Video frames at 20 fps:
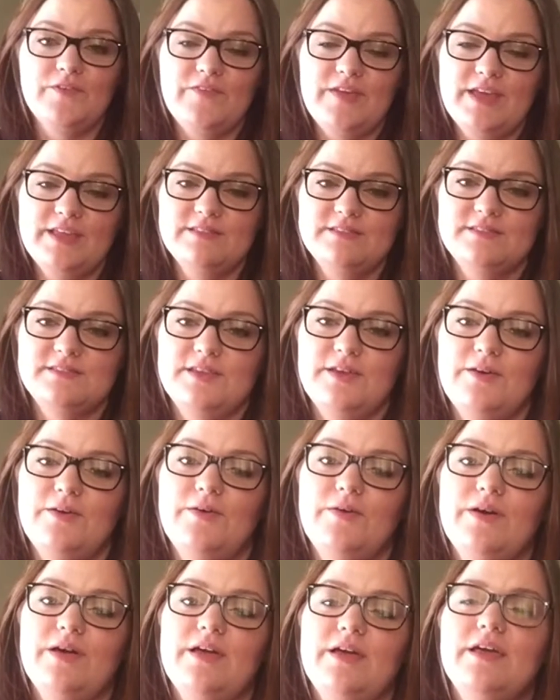of it,
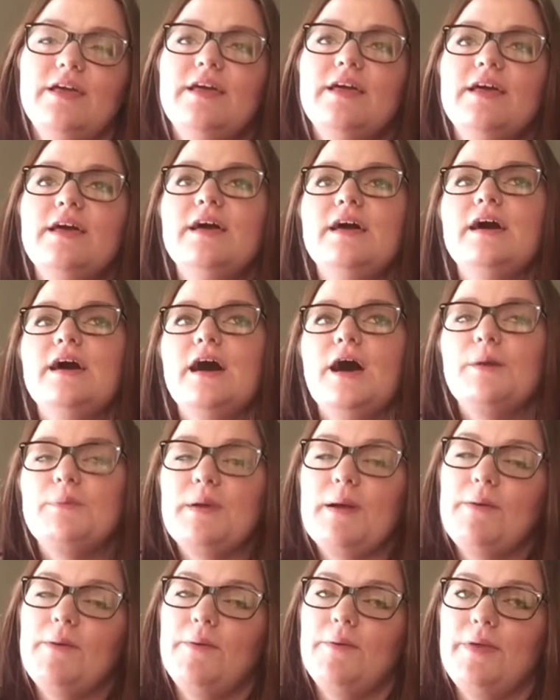so I'll
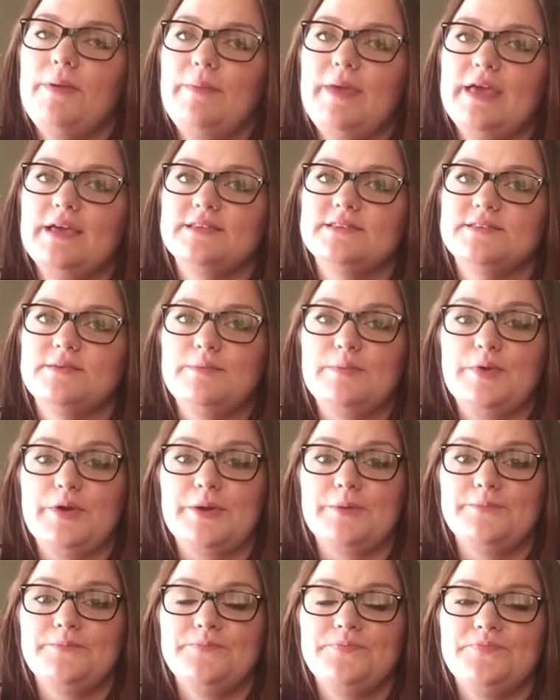probably make some more
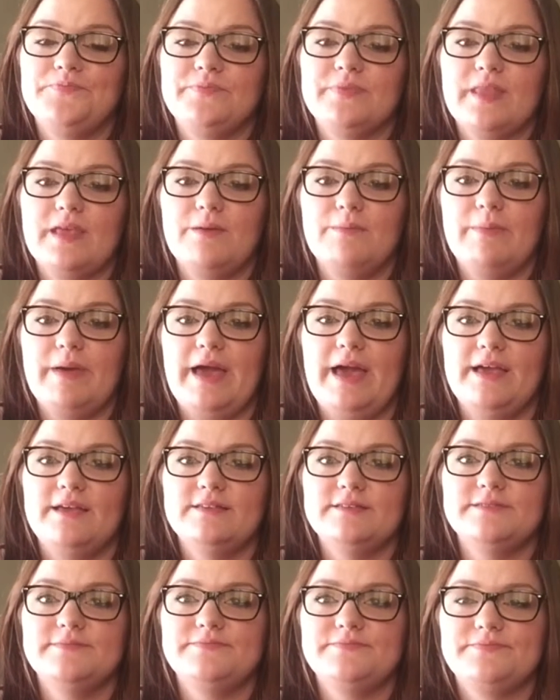
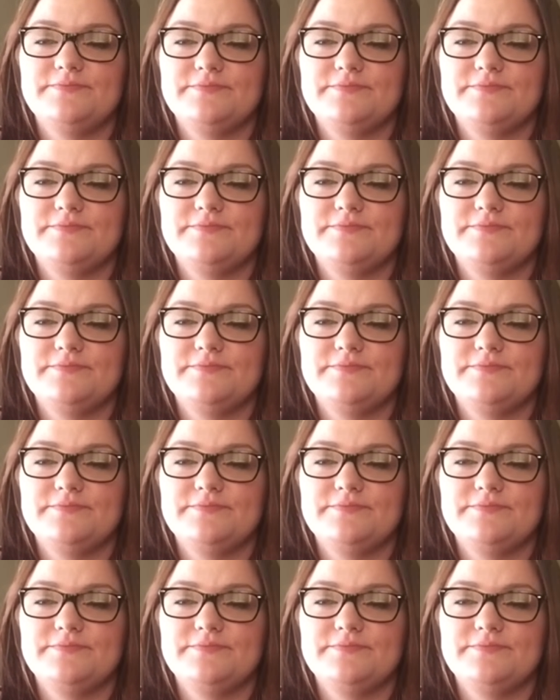bags.